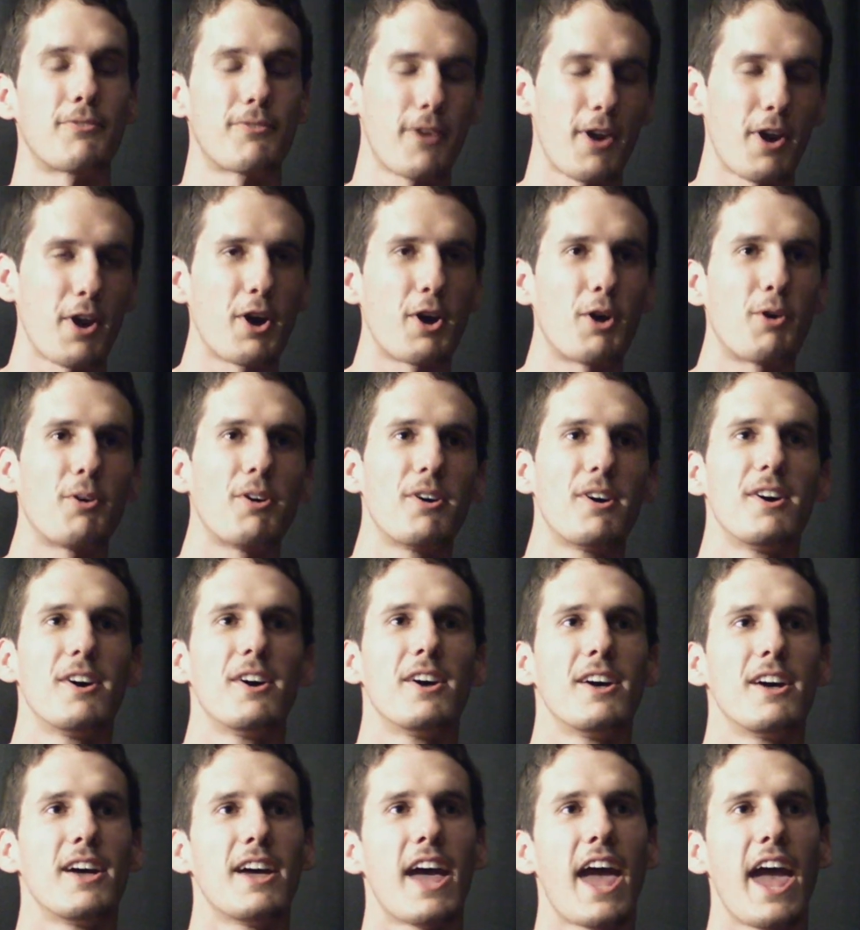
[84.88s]
Pharaoh.
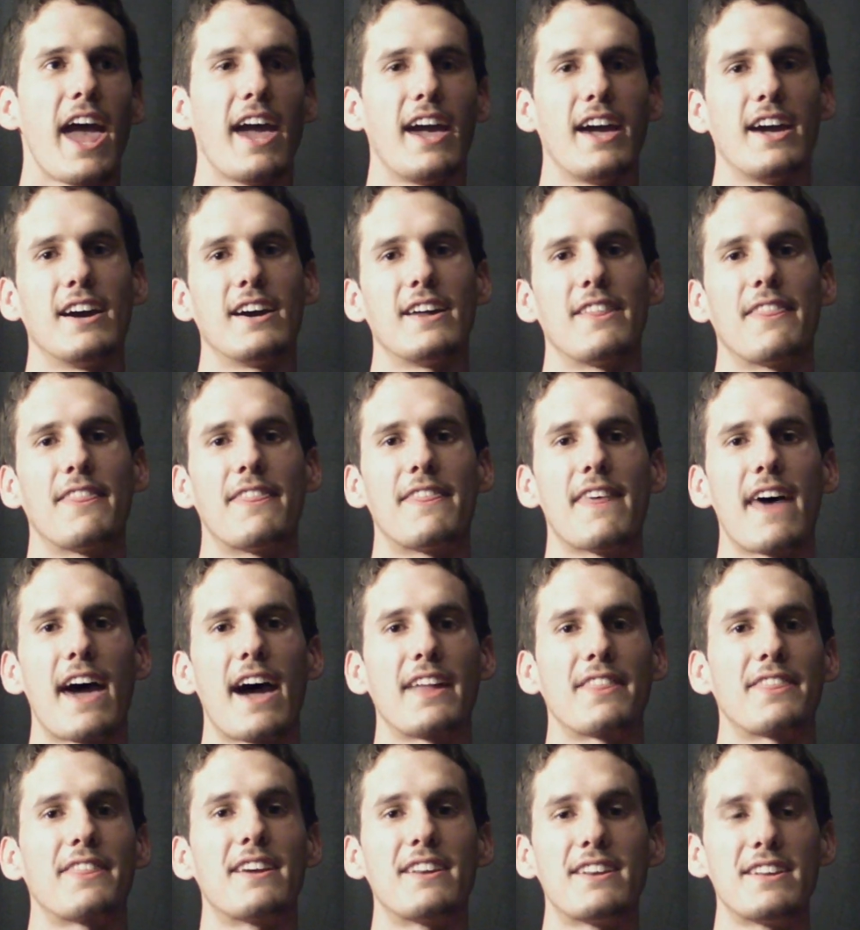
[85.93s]
And
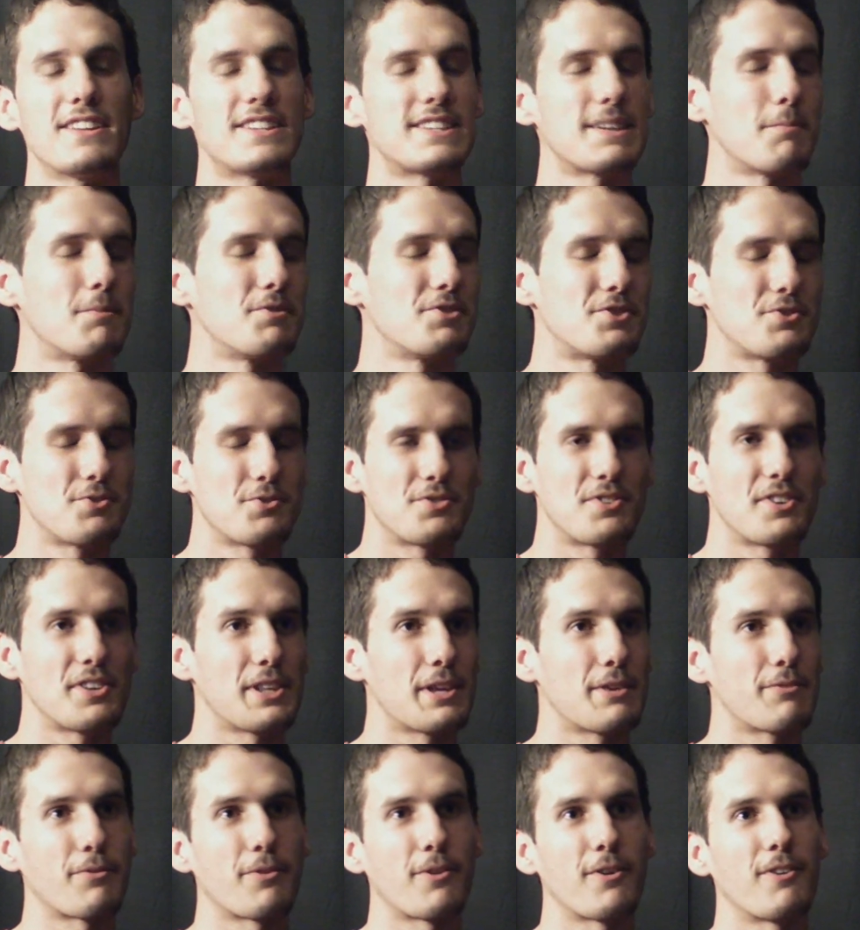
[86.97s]
that they need someone to
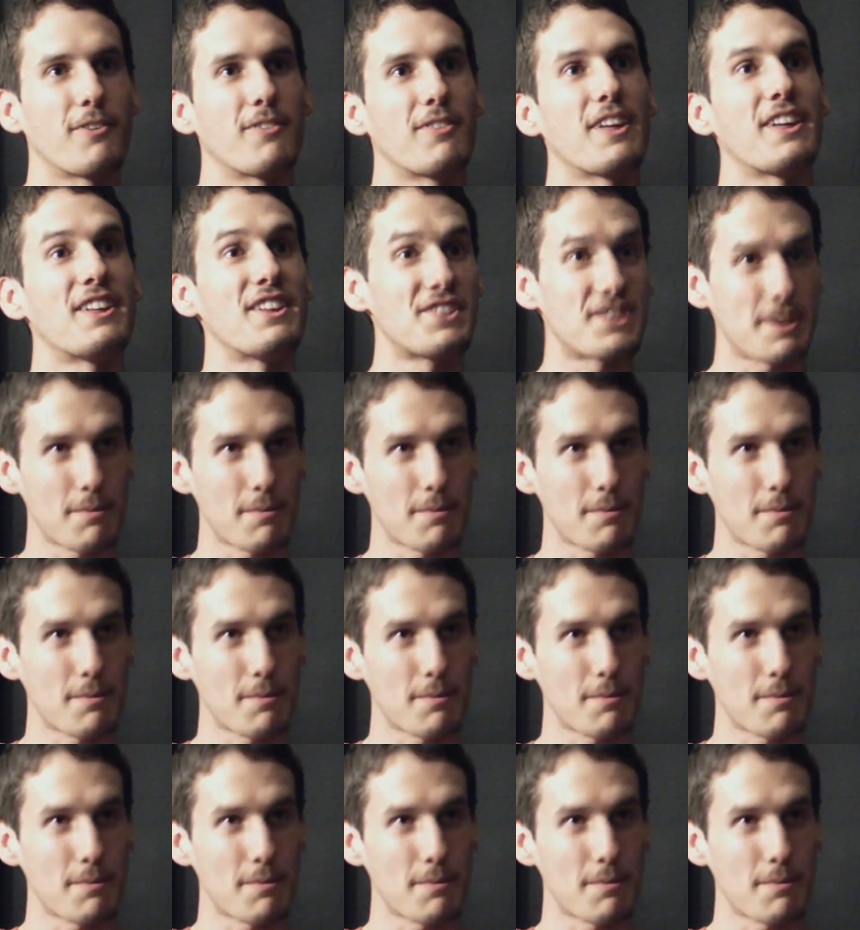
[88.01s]
deliver. They need